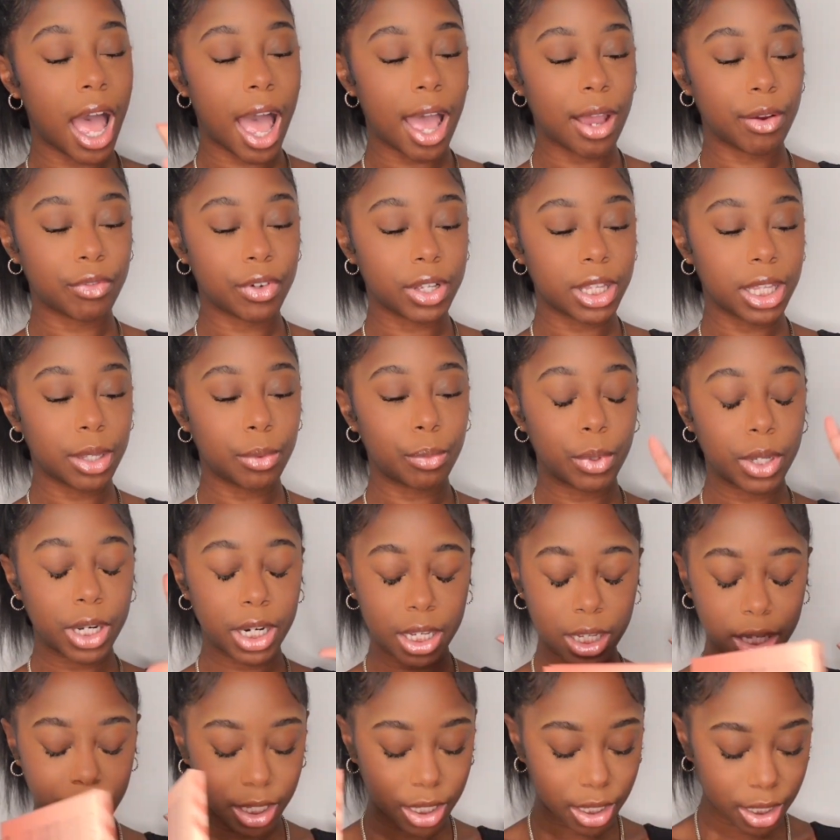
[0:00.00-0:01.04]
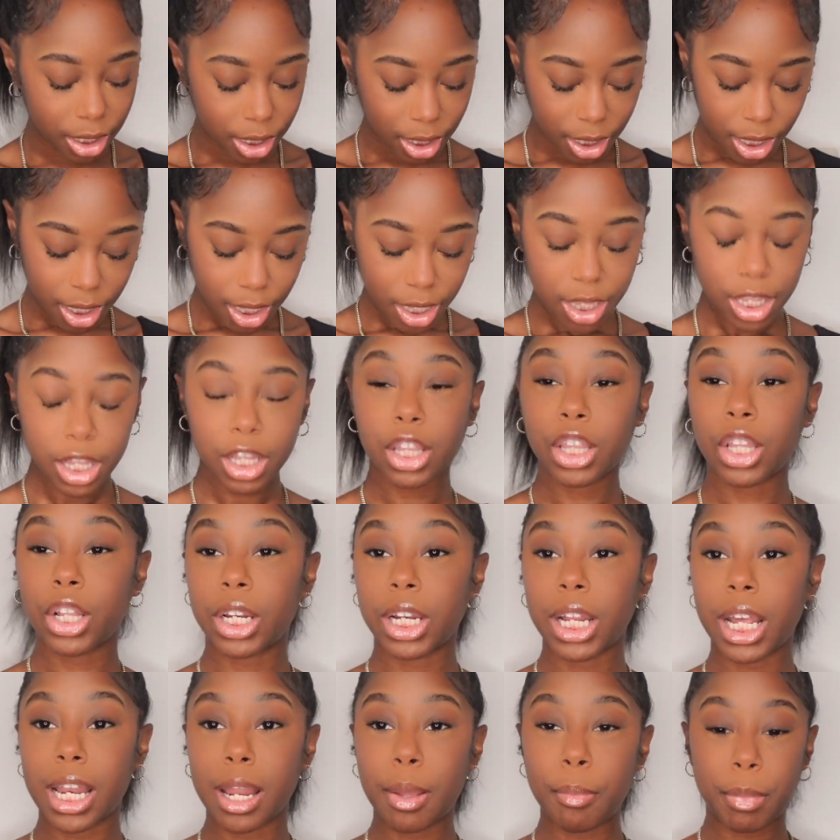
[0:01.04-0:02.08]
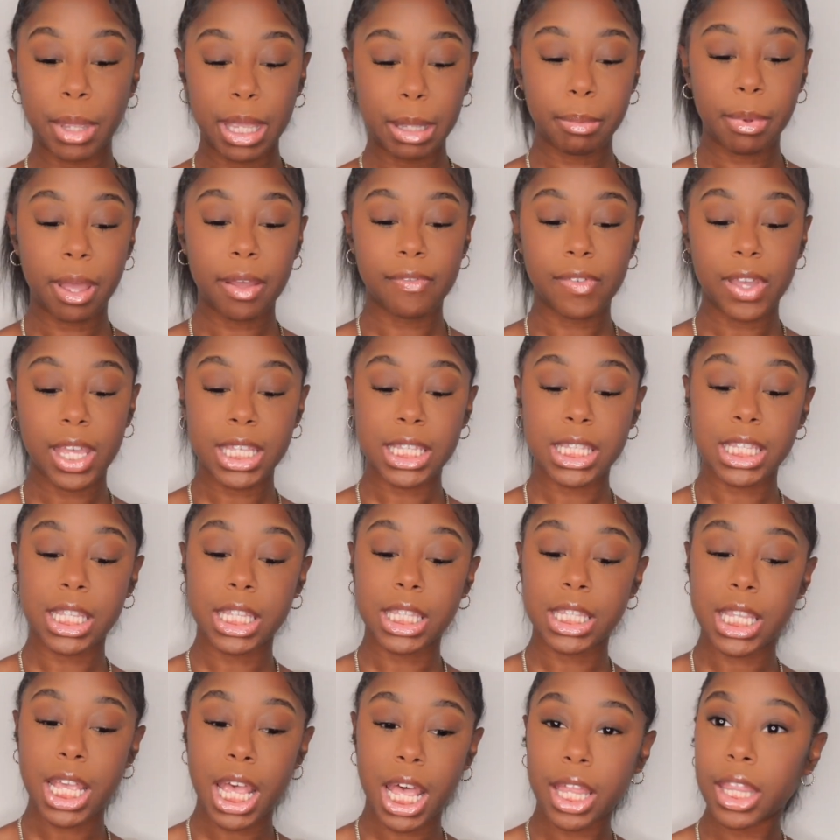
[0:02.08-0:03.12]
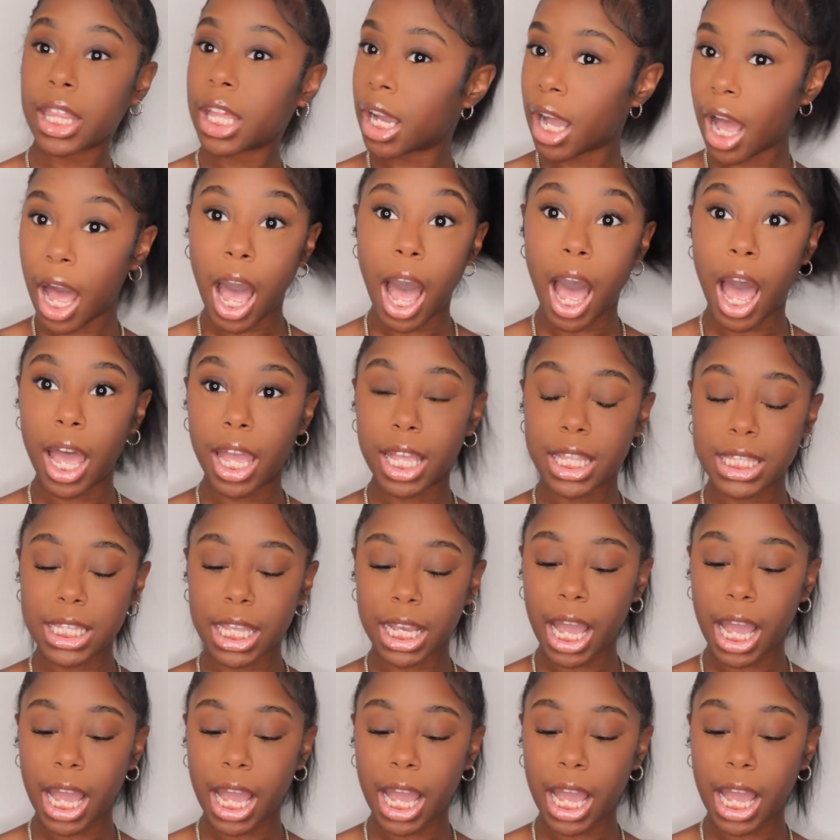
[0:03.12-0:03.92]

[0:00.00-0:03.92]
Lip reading: I really wanna learn how to beat my face to the gods.